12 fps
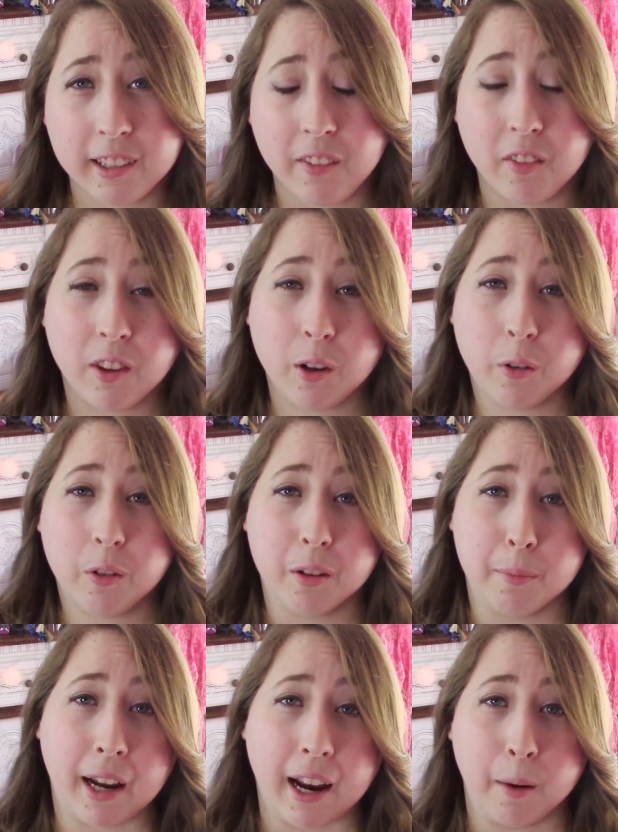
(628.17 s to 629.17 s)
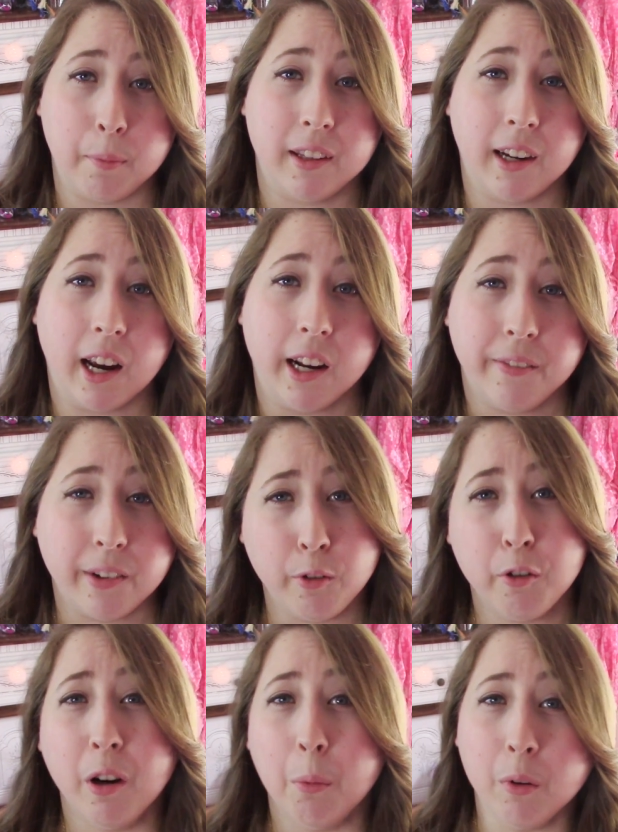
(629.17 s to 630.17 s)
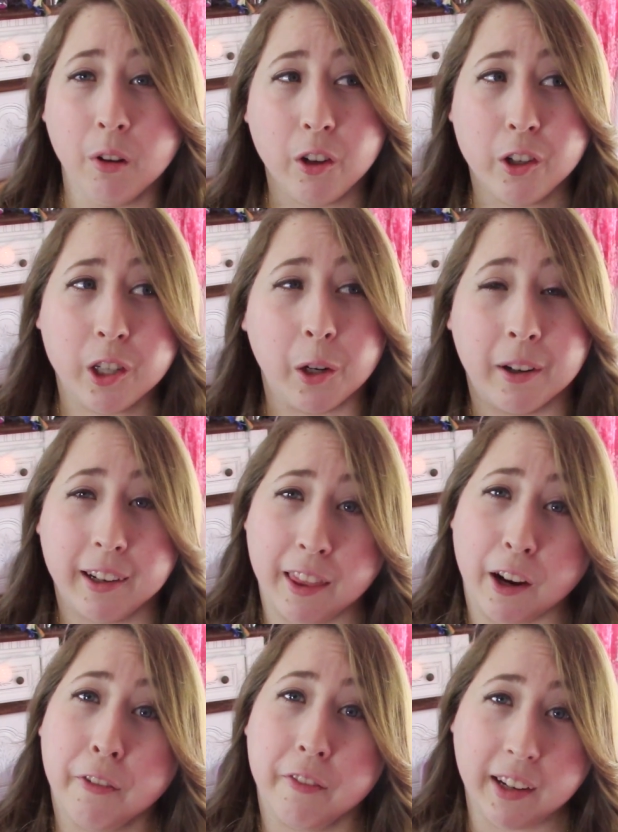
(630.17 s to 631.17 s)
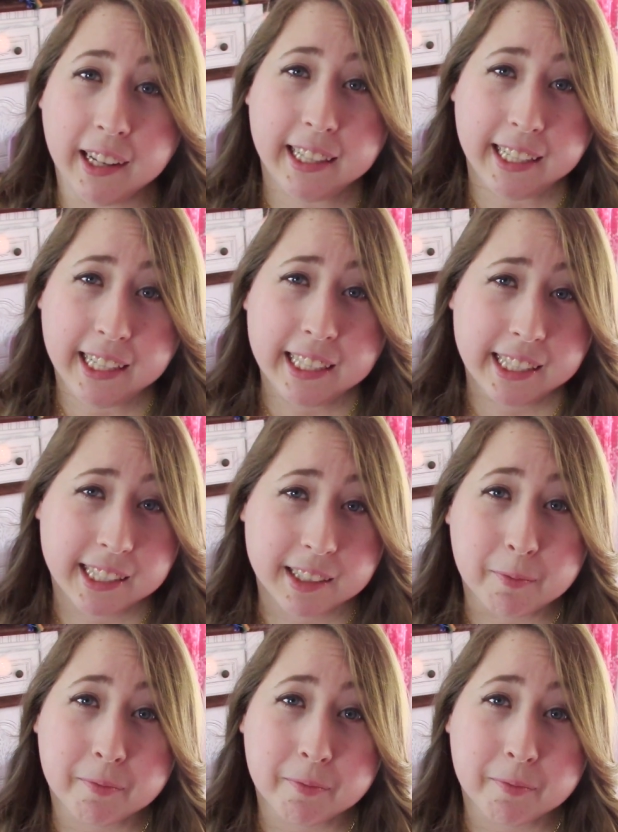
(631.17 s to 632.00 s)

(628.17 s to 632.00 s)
even though sometimes they kind of have trouble showing their feelings.